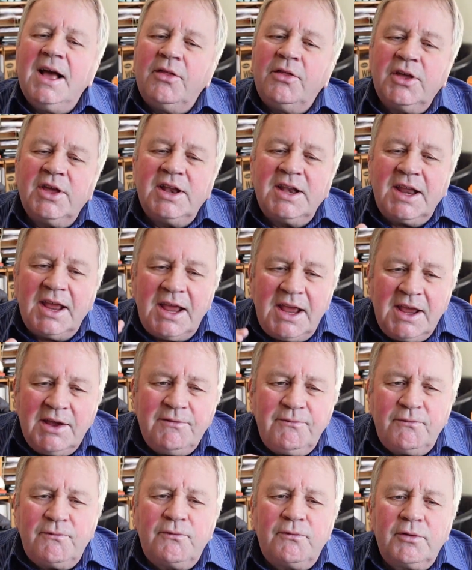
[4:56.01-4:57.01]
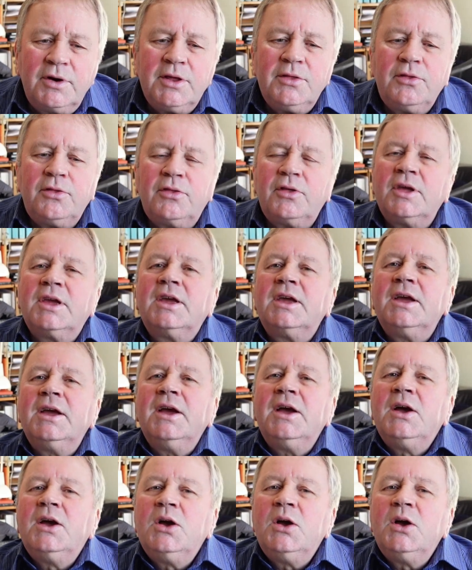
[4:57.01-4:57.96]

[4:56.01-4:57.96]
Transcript: then everything